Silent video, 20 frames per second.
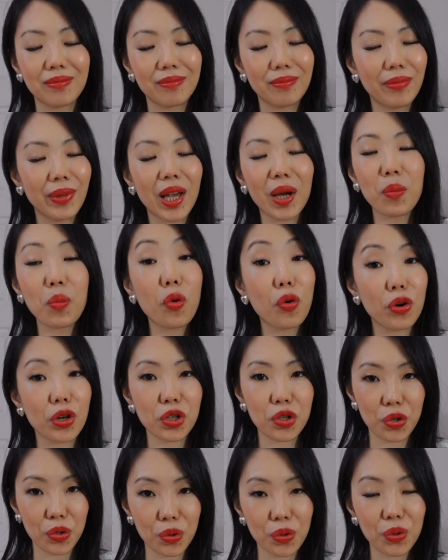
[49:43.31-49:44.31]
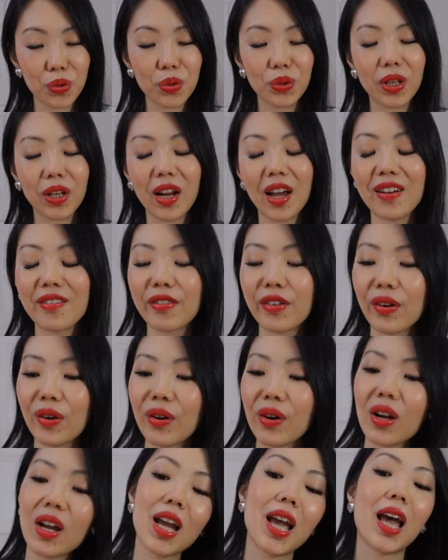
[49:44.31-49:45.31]
being more true than
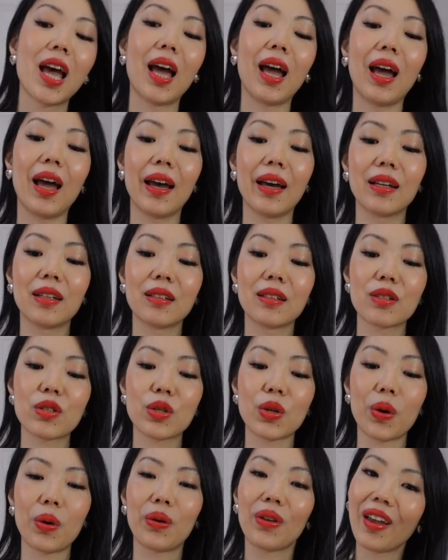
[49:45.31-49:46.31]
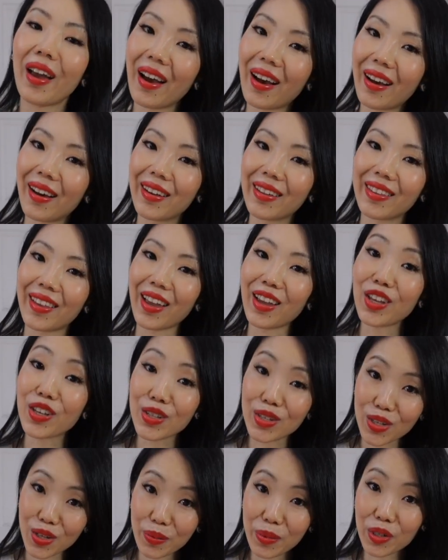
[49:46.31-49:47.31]
ever. And so yeah, thank
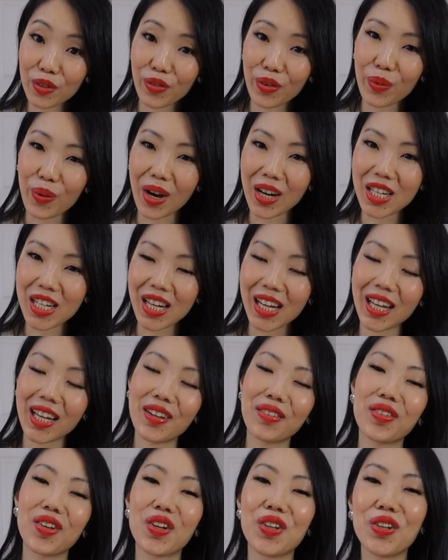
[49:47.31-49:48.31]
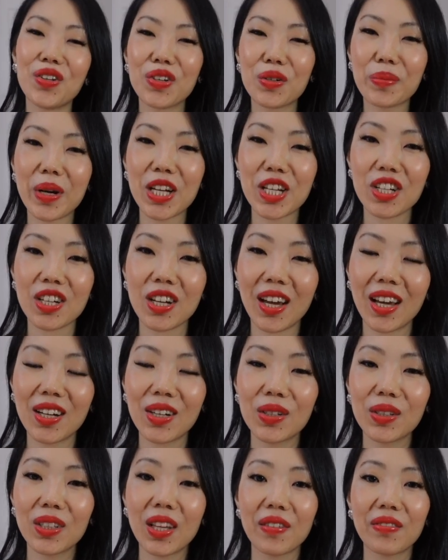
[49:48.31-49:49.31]
you so much for watching. If you're new to my
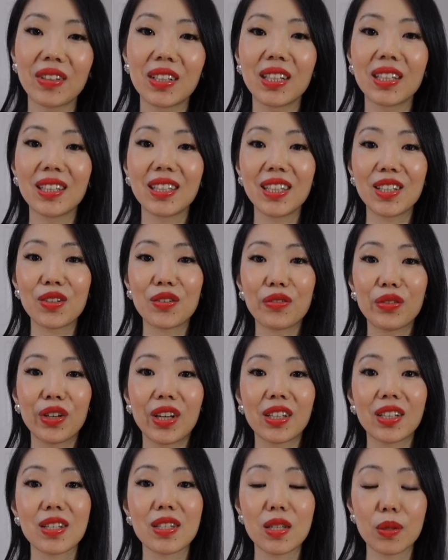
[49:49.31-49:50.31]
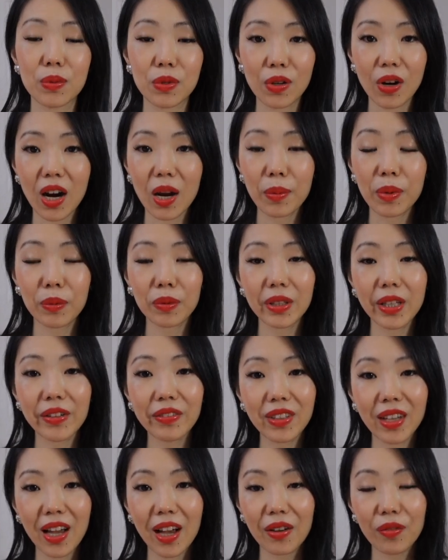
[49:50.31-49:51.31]
channel, definitely don't forget to subscribe. I would
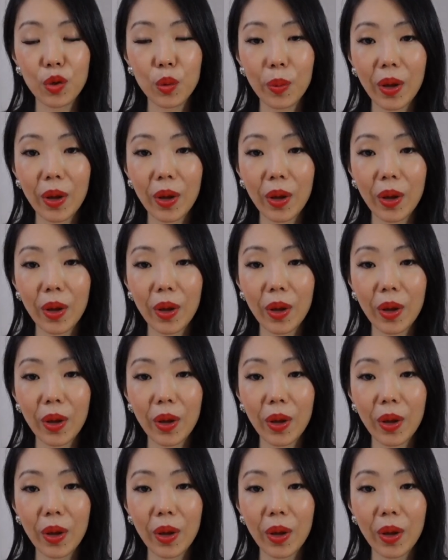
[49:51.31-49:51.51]
love to have you